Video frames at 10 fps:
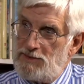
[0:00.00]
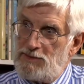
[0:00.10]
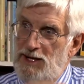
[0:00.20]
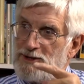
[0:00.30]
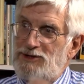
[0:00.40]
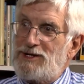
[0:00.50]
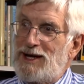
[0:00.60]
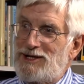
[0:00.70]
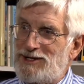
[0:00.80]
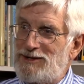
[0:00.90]
nouns and
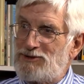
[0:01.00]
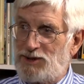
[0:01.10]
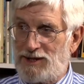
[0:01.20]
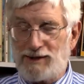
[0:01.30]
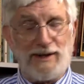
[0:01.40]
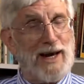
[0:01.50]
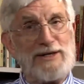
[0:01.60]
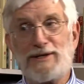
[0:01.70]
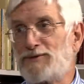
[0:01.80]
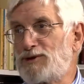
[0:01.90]
adjectives, particularly
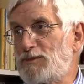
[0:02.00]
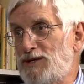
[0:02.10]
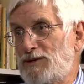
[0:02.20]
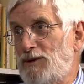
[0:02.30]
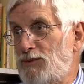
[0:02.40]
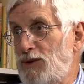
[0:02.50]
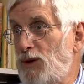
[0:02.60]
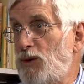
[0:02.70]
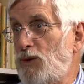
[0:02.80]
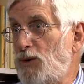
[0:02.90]
adjectives, you're messing around with a
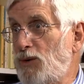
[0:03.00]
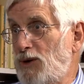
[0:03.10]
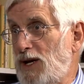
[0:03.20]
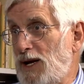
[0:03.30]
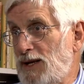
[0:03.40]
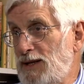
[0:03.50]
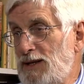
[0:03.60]
whole lot.